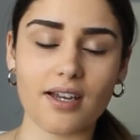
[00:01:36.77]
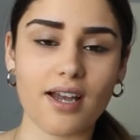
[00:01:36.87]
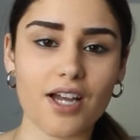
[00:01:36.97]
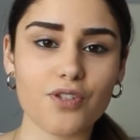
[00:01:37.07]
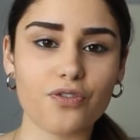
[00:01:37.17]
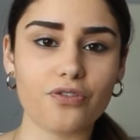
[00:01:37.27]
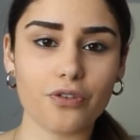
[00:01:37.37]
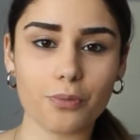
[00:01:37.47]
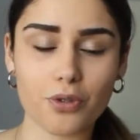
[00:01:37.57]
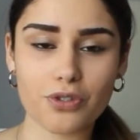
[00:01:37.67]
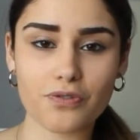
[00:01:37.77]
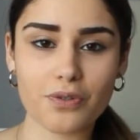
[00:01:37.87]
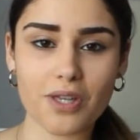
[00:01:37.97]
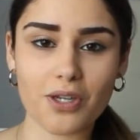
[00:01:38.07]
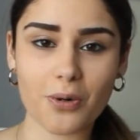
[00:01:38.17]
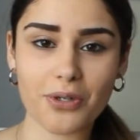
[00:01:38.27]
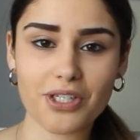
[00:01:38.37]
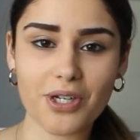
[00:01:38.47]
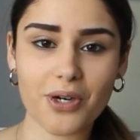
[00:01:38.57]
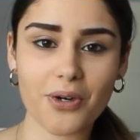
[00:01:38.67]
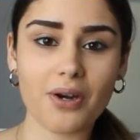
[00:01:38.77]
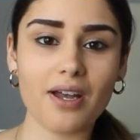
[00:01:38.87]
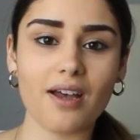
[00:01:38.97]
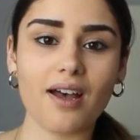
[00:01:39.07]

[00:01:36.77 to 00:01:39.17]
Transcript: Guys, for most of you that already know,